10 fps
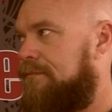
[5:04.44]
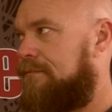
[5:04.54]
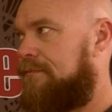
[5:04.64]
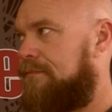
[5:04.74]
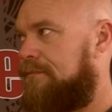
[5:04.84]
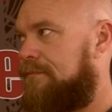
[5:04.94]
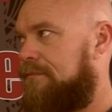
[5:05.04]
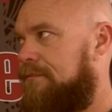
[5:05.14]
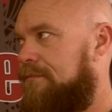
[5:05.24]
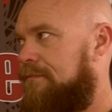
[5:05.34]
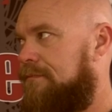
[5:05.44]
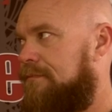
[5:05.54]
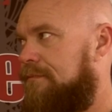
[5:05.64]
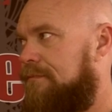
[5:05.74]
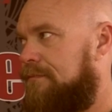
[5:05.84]

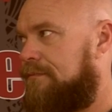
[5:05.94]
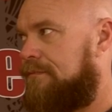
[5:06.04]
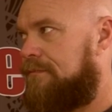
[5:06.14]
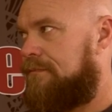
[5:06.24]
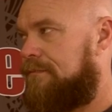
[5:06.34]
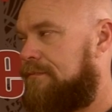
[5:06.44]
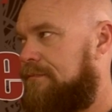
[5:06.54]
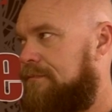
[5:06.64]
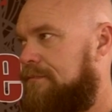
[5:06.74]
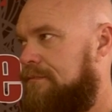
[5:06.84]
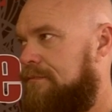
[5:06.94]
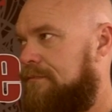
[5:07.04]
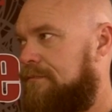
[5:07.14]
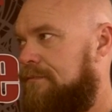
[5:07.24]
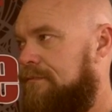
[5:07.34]

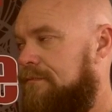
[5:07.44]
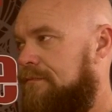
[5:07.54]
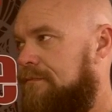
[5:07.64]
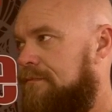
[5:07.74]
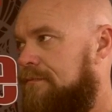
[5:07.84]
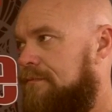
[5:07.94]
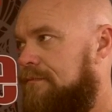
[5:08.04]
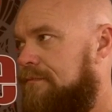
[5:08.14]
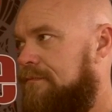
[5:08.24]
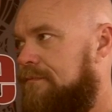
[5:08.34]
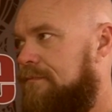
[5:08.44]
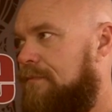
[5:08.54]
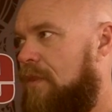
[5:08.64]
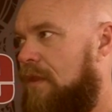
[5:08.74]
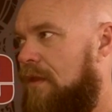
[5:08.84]

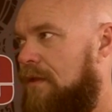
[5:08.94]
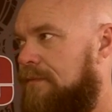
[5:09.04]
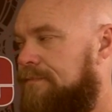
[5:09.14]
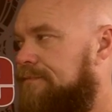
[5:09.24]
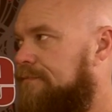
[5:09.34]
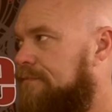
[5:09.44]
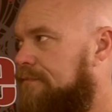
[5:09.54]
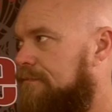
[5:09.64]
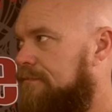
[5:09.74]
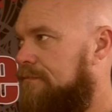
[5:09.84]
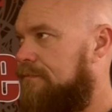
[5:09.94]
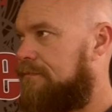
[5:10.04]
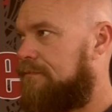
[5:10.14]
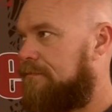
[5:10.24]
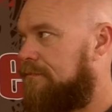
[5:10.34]

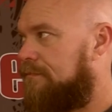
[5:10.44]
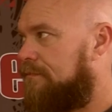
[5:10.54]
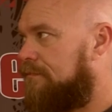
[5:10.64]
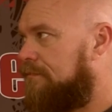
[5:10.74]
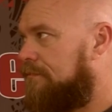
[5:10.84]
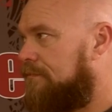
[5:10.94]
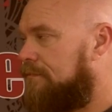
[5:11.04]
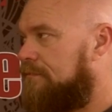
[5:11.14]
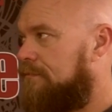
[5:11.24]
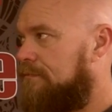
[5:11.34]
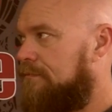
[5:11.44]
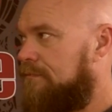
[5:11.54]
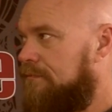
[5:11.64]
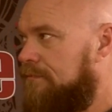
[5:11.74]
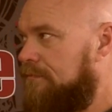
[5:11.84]

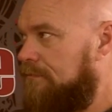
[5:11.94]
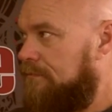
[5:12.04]
(not speaking)